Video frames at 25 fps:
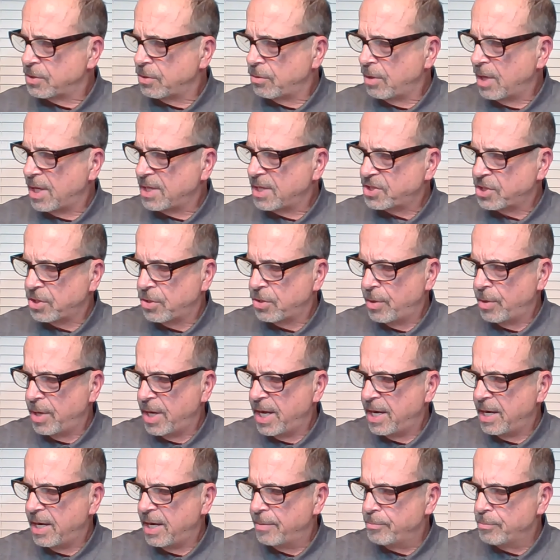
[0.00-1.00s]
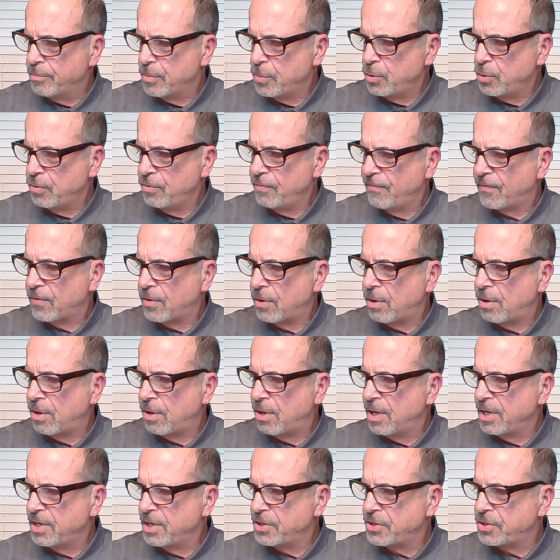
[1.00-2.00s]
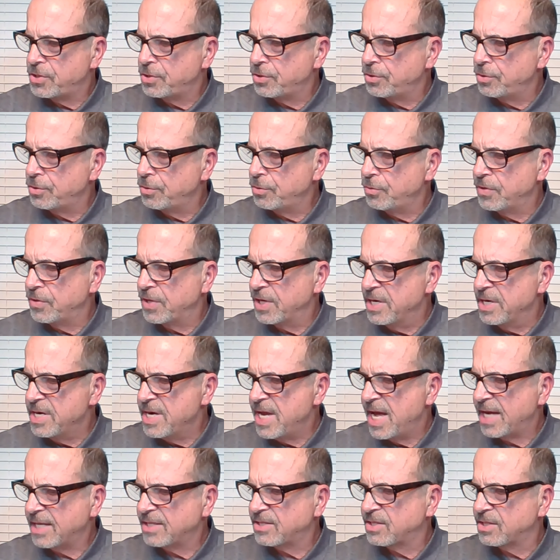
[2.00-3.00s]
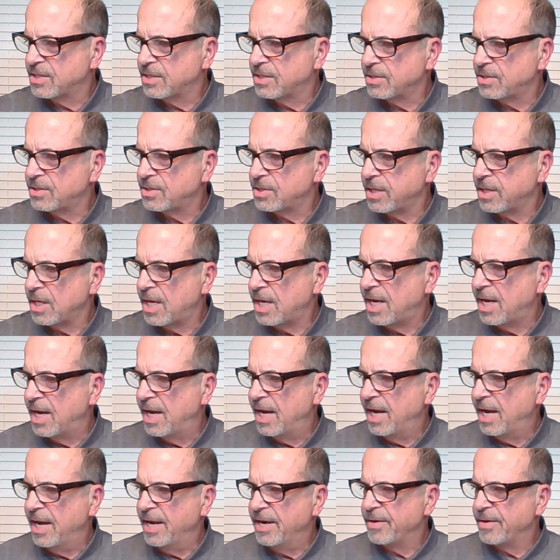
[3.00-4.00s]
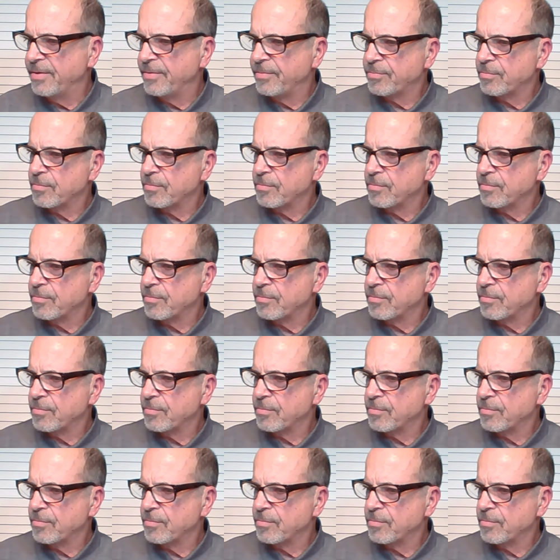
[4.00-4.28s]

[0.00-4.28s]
So let's go ahead and move on to the next slide.